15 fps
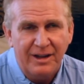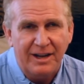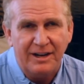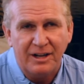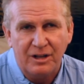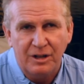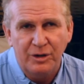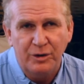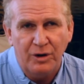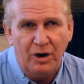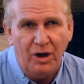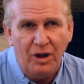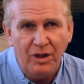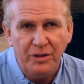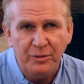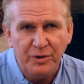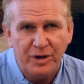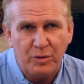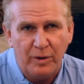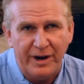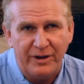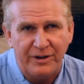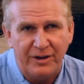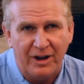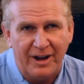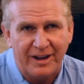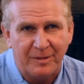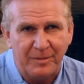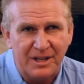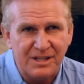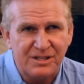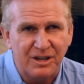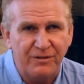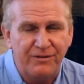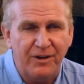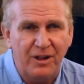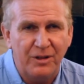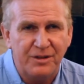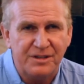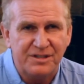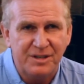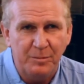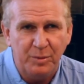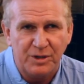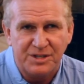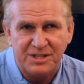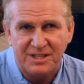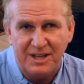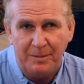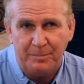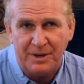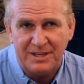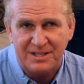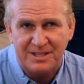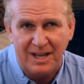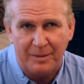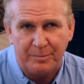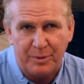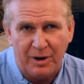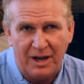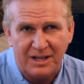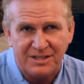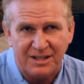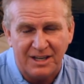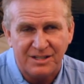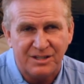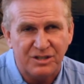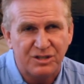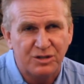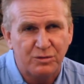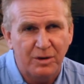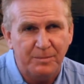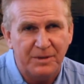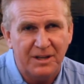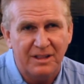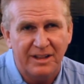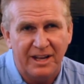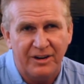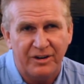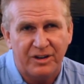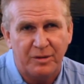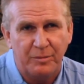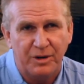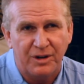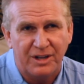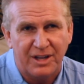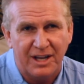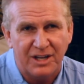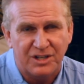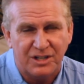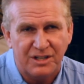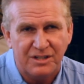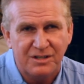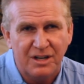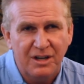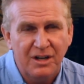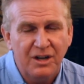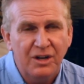and include all of the required documents and follow the simple step-by-step process and scripted lender communications,